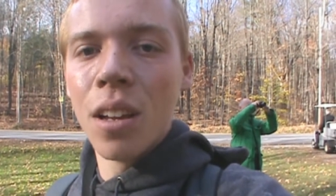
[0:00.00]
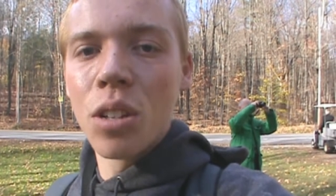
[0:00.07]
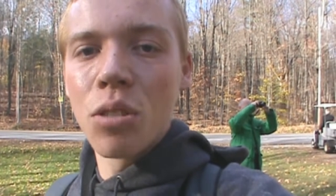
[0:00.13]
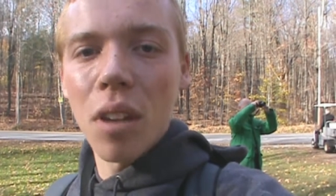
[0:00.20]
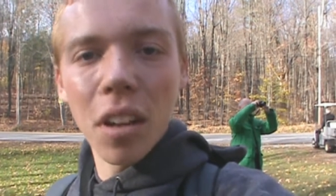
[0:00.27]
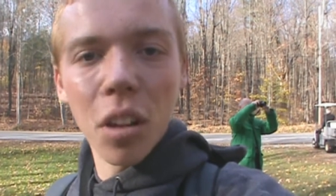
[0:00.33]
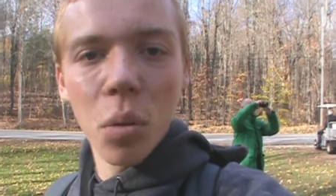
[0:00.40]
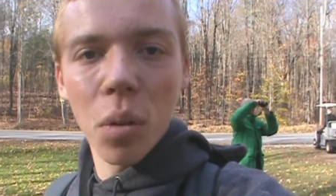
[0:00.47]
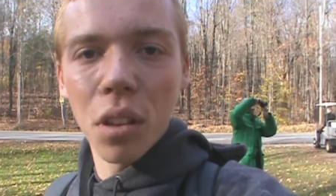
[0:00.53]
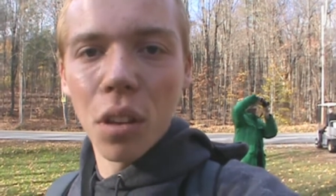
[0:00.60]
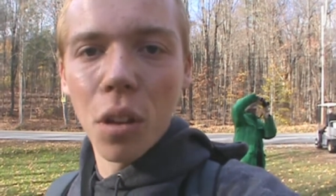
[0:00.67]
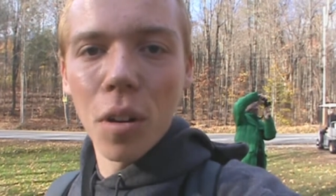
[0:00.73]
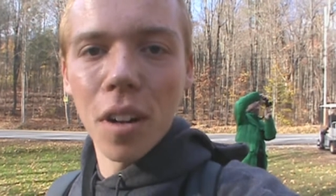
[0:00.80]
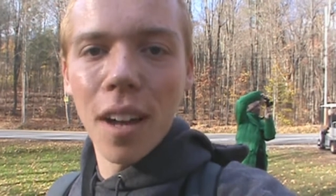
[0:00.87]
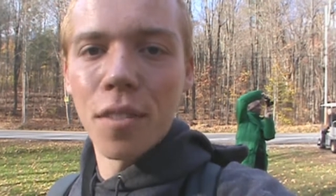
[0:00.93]
struggled with
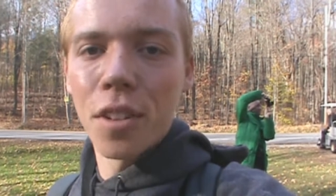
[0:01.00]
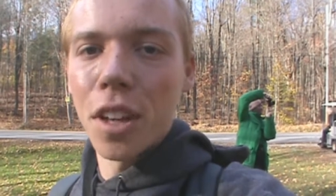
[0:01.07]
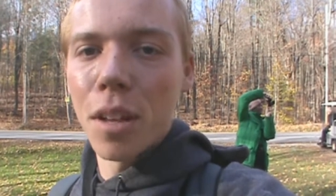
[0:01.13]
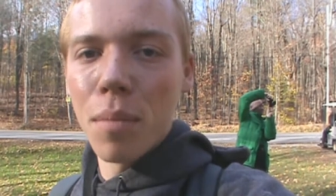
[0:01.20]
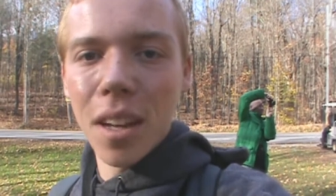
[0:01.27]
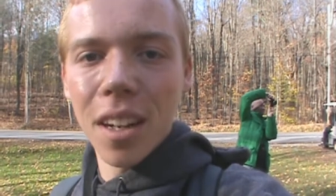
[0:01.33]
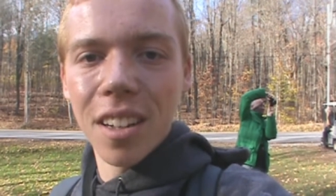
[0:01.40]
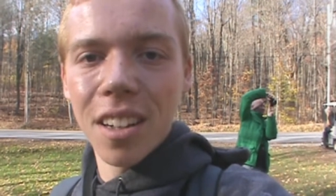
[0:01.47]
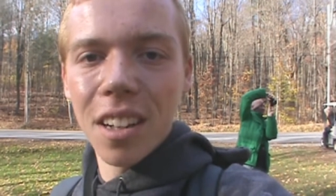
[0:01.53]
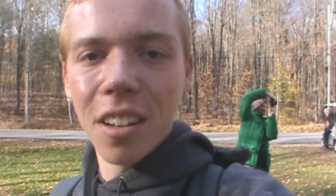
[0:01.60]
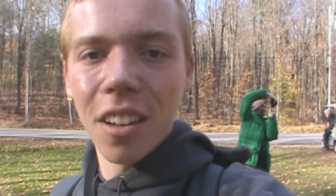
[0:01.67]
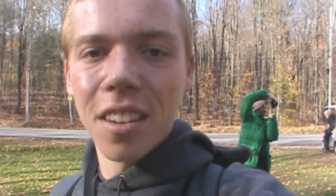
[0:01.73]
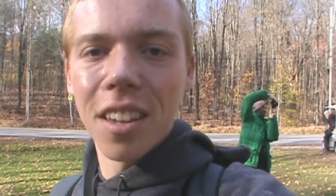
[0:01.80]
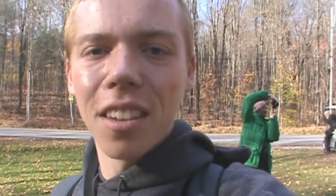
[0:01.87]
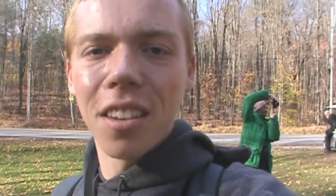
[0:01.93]
the Lord after he had made a
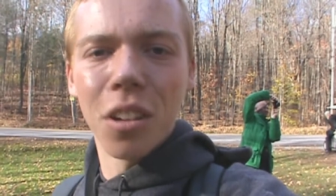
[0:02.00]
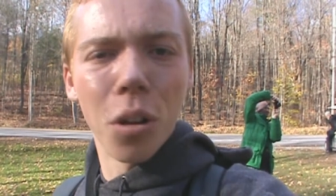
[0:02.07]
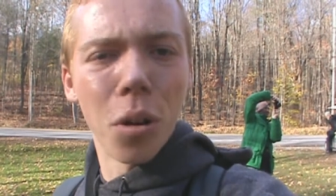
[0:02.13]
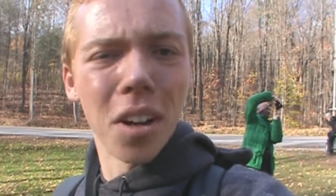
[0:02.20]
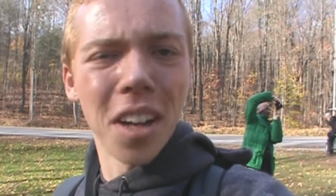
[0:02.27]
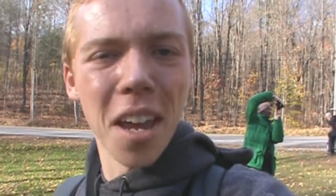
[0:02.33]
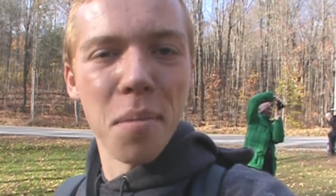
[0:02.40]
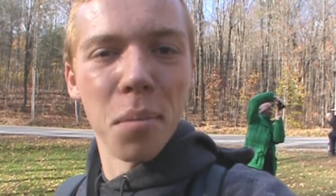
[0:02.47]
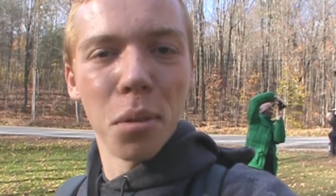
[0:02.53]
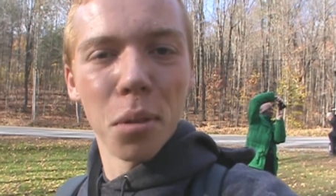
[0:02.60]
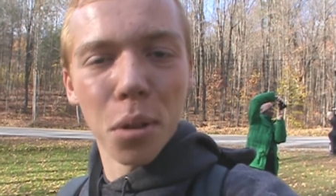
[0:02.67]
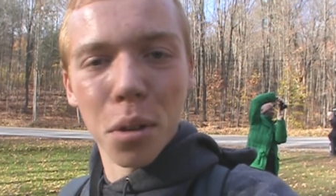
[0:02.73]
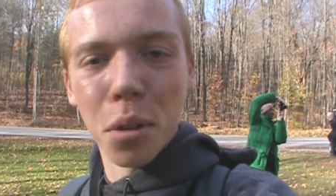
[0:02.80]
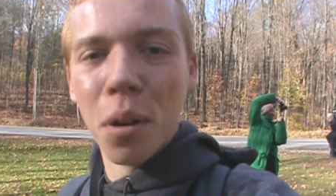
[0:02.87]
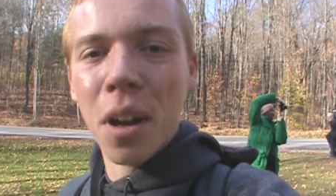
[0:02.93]
deal, and then the Lord came
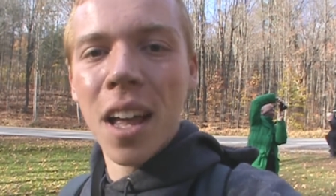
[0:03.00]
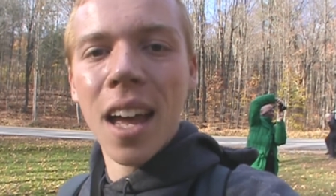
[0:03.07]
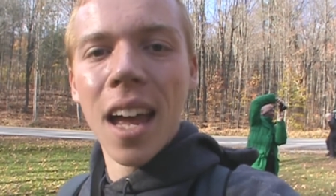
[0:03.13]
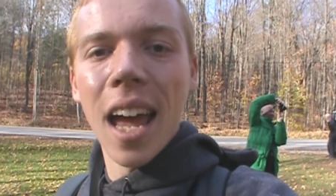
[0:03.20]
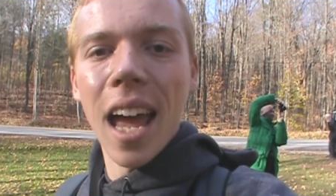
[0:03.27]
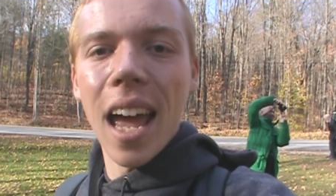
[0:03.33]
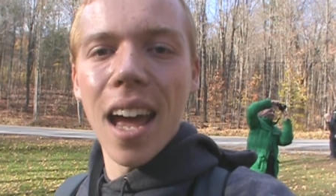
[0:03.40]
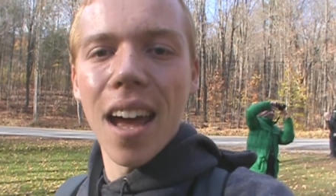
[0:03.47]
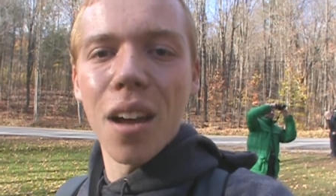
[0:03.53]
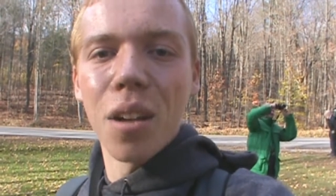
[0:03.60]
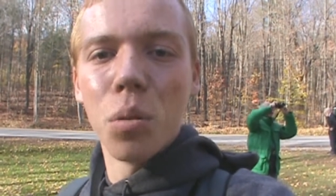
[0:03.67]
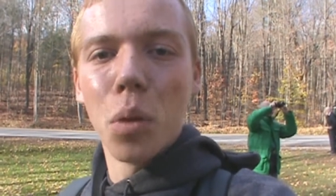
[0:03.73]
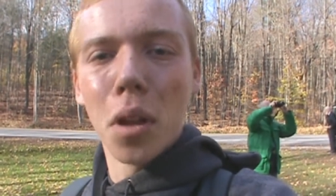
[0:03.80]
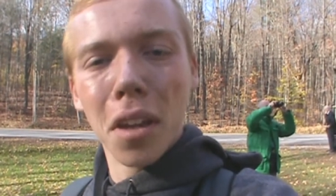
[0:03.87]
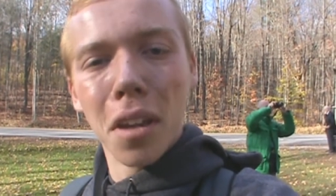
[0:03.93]
through,
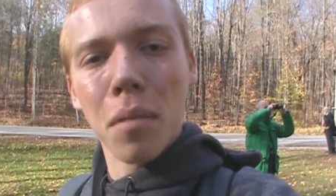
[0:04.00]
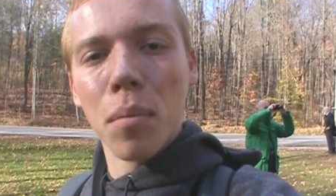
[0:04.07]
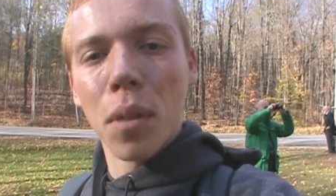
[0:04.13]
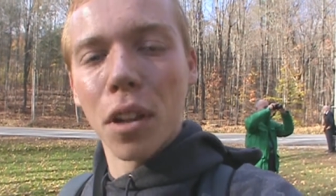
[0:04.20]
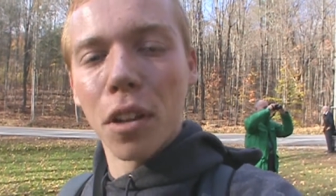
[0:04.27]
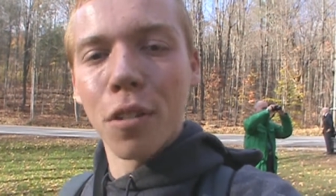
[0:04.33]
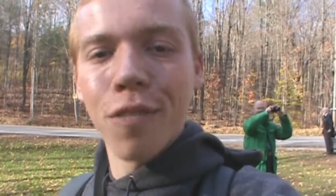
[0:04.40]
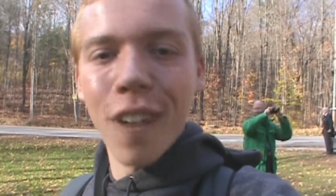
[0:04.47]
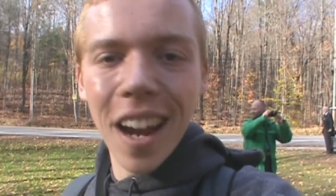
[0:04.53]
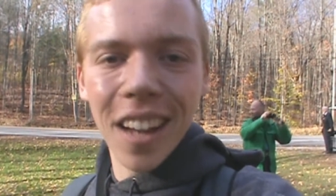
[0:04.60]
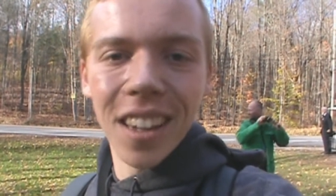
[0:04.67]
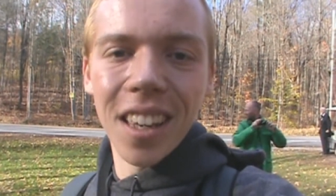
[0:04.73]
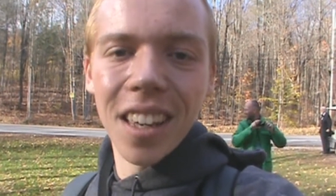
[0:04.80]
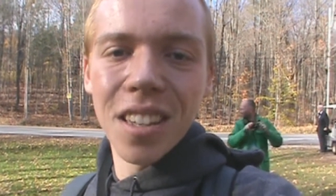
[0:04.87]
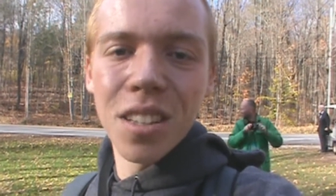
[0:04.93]
and William Miller
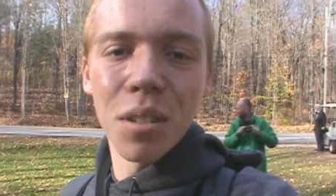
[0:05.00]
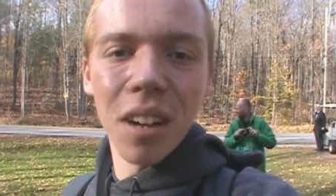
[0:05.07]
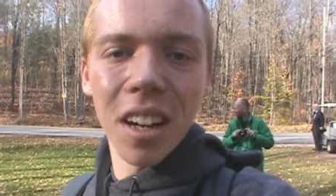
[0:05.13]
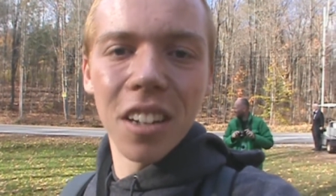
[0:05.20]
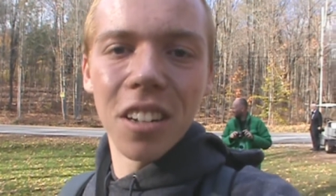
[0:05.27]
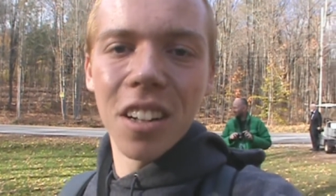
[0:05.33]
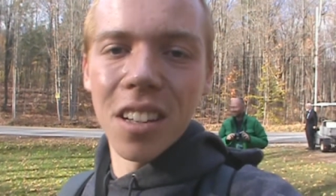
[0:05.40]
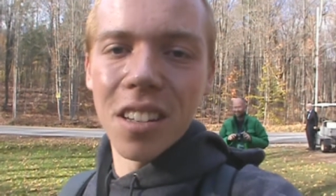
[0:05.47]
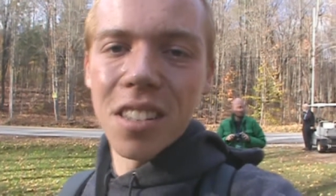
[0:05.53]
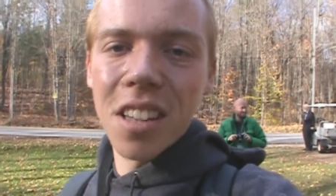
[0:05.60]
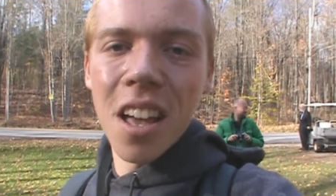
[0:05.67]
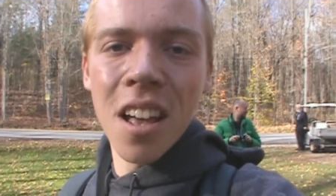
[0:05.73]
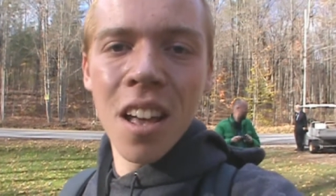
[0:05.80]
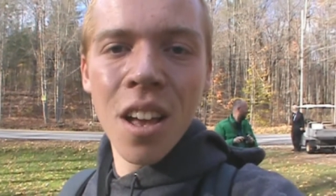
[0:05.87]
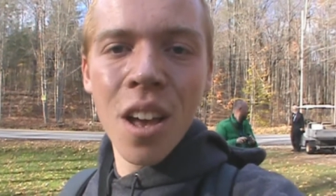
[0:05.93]
finally surrendered his